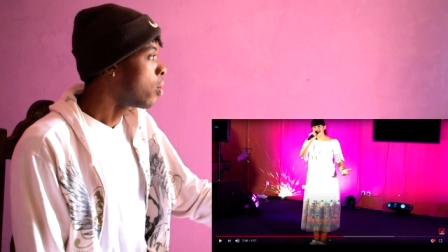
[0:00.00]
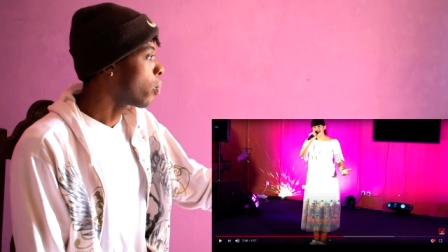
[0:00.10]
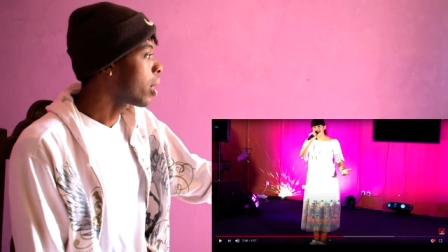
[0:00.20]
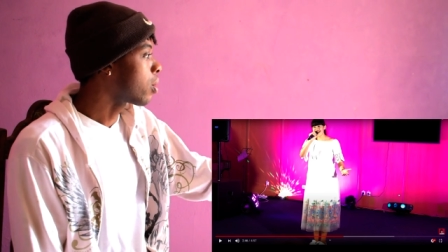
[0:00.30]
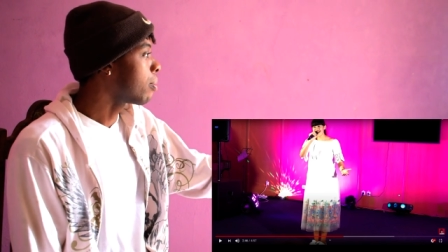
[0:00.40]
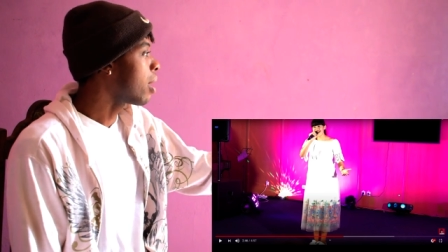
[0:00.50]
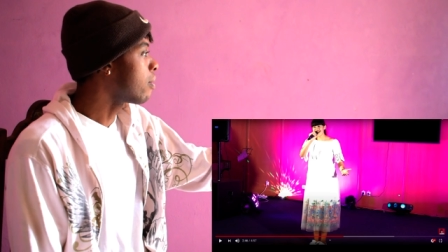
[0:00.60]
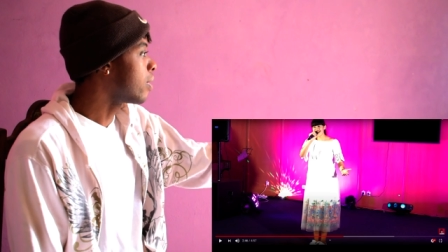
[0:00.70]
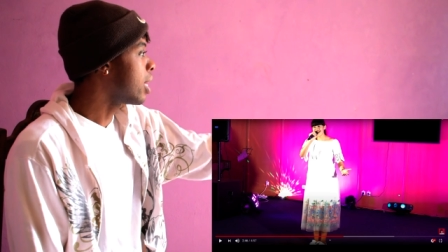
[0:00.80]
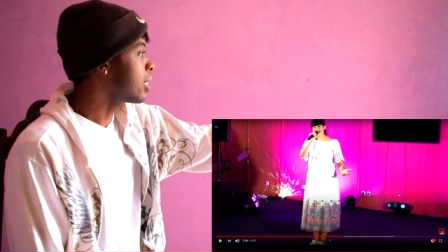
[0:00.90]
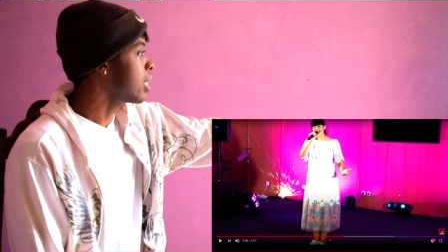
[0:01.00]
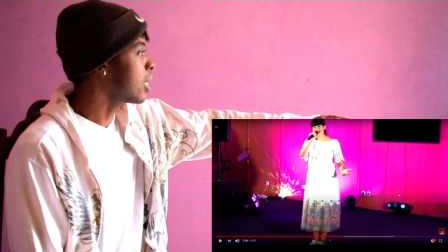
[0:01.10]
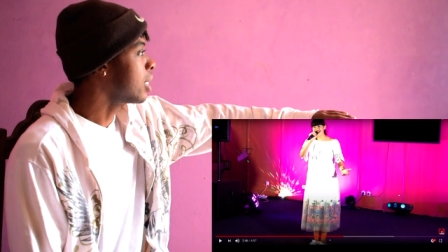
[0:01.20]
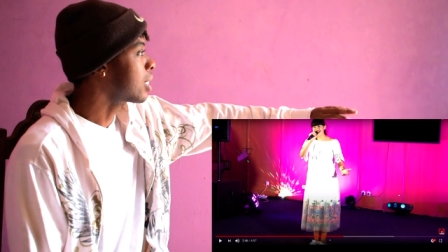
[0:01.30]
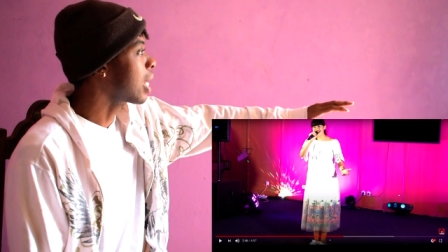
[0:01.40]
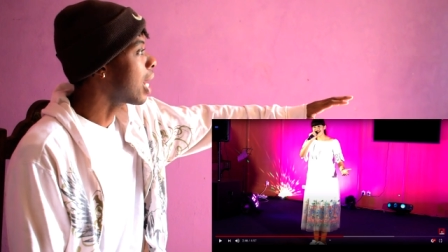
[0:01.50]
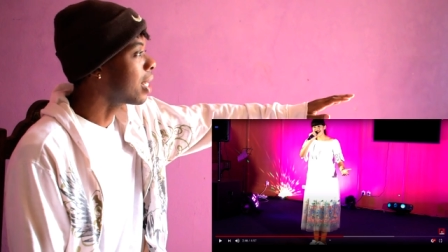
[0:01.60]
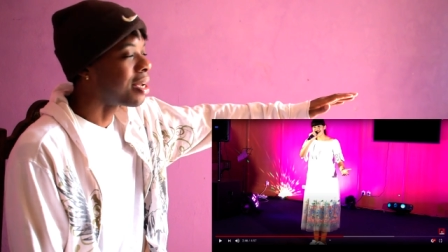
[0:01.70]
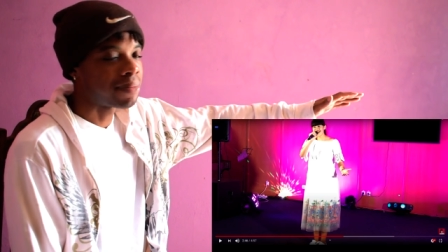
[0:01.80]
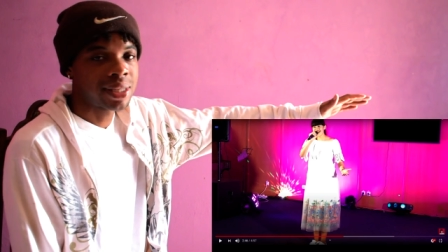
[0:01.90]
wake up every day, see this
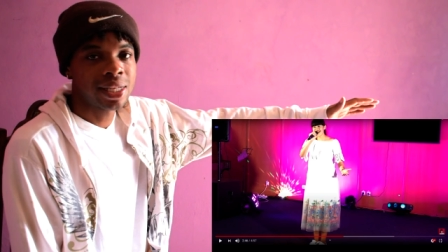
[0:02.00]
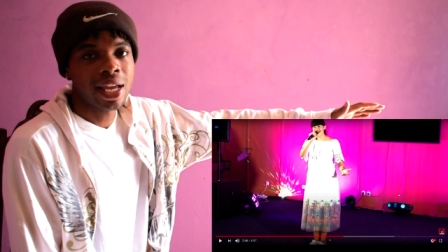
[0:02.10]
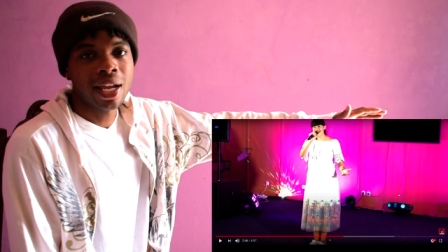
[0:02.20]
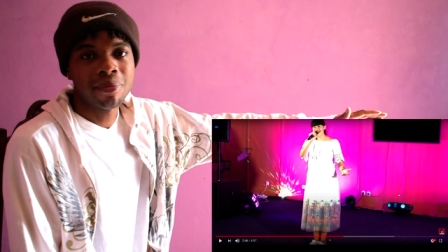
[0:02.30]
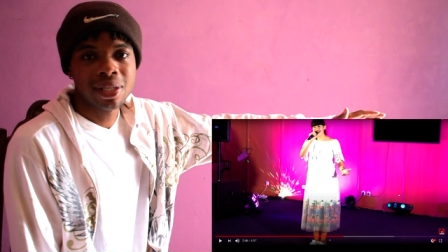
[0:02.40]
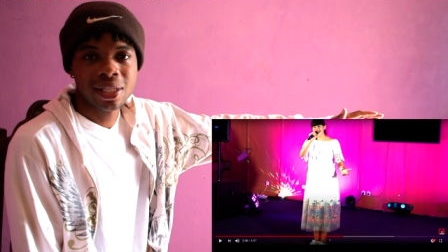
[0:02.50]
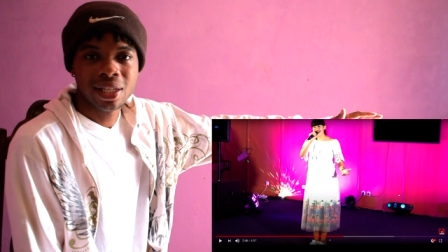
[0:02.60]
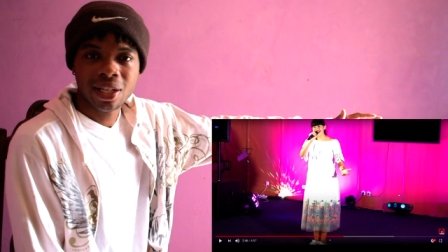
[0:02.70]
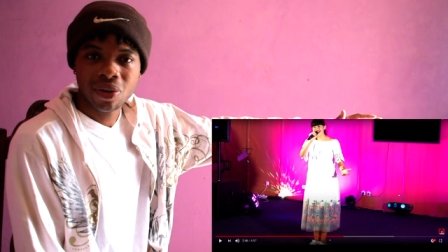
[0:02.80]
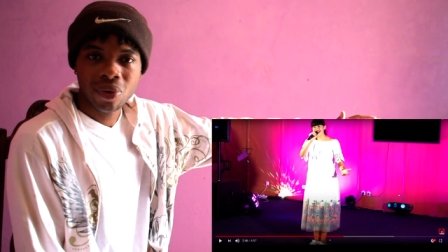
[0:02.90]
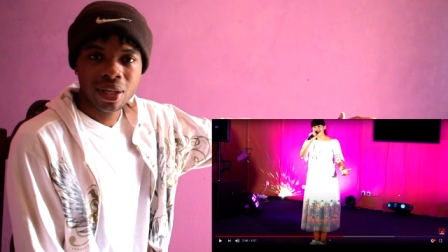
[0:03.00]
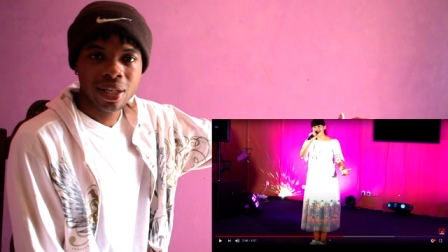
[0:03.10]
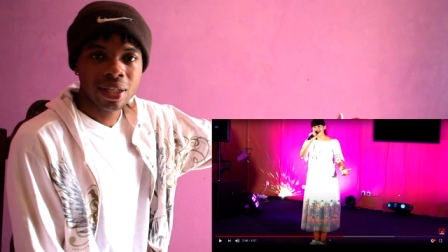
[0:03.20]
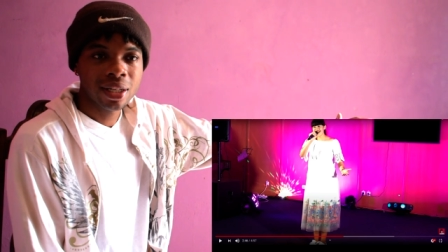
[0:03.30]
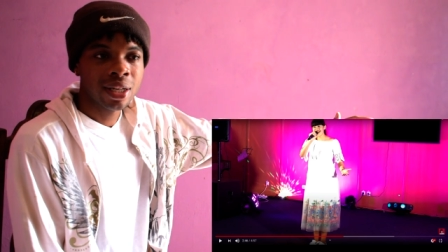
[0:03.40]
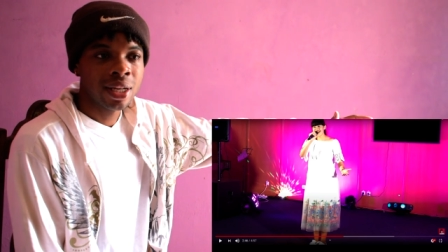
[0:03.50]
goddamn same scenery, nigga.